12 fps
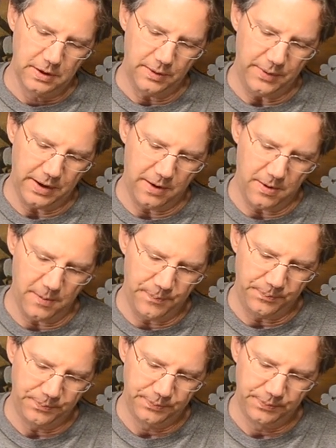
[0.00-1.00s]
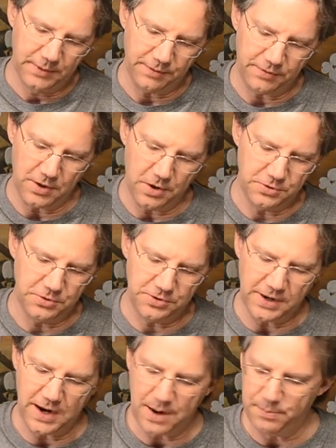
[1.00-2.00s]
There we go. And for those who
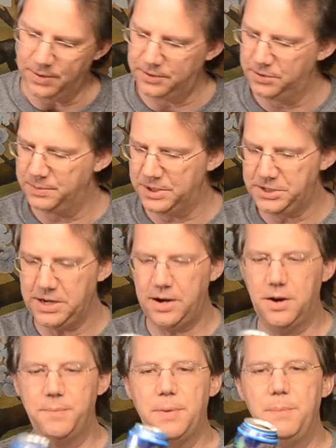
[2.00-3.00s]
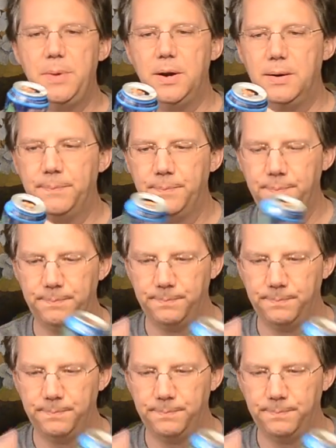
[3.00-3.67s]
say I put too much head on my beer,